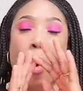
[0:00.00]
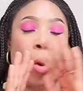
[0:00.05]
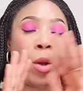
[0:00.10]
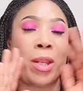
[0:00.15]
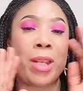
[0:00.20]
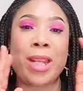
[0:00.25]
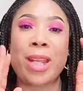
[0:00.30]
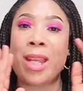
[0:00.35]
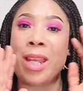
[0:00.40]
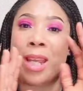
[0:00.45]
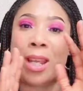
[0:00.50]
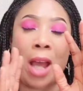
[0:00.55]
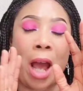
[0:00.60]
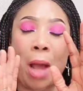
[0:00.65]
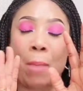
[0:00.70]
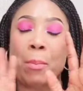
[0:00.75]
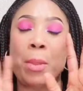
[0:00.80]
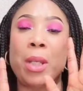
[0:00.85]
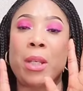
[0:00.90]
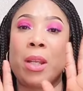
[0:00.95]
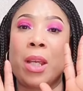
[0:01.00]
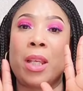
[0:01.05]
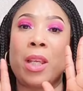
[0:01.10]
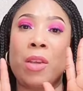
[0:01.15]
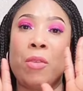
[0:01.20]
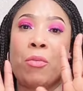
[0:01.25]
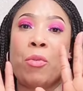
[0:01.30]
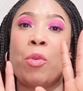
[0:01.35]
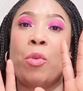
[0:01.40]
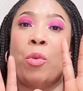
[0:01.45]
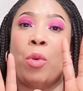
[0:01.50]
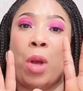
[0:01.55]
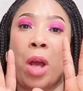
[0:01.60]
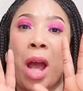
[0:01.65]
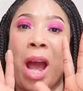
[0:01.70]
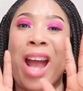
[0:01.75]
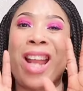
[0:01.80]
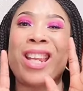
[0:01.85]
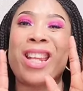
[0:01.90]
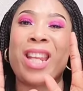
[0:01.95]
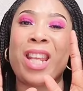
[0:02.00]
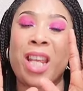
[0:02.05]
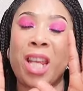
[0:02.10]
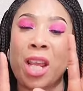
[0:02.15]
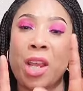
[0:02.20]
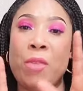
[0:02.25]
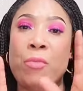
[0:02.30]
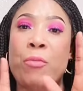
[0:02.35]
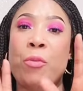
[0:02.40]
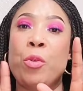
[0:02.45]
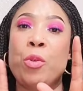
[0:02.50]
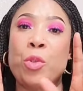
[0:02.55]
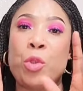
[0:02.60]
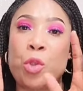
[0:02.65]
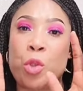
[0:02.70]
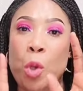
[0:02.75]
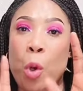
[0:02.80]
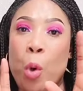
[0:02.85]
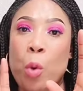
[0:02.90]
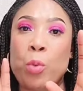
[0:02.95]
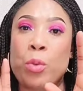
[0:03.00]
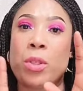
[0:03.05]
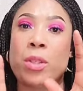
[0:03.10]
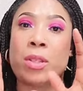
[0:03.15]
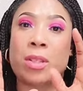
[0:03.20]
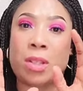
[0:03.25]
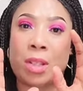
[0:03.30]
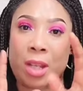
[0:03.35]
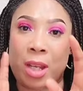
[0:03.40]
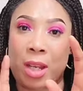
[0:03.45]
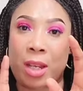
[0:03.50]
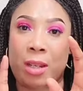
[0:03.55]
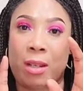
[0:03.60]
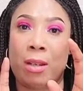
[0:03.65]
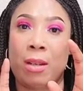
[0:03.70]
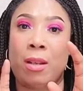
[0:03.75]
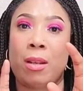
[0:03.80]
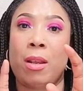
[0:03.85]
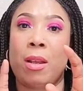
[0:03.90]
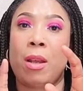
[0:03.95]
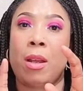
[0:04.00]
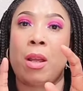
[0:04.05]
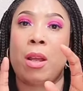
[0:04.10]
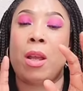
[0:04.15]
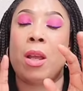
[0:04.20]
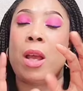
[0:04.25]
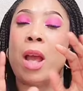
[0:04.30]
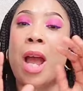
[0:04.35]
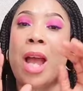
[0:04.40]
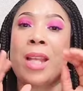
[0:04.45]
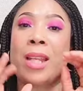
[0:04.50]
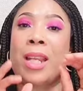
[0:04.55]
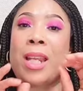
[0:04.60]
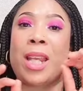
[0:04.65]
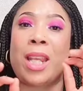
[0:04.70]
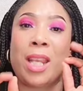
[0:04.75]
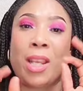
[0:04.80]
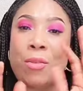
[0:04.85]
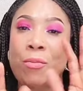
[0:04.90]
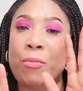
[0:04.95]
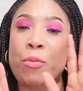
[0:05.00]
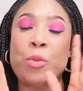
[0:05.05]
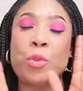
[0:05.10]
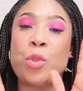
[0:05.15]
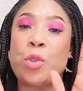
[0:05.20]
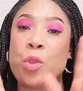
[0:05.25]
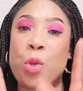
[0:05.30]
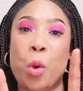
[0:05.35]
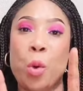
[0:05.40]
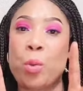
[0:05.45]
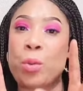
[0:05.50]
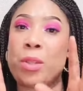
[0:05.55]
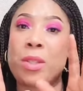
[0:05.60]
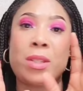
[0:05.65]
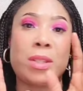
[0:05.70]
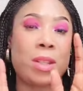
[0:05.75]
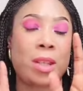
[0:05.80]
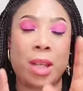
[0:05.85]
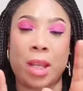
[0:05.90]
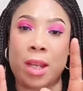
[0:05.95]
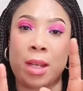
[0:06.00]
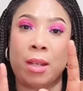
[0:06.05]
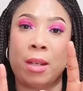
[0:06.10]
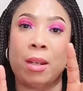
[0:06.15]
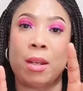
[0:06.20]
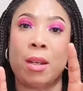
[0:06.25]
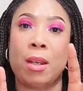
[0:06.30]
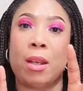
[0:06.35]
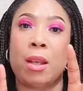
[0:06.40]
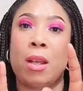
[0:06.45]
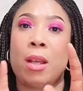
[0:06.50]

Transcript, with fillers: on i mean they give you an even toned skin an even toned skin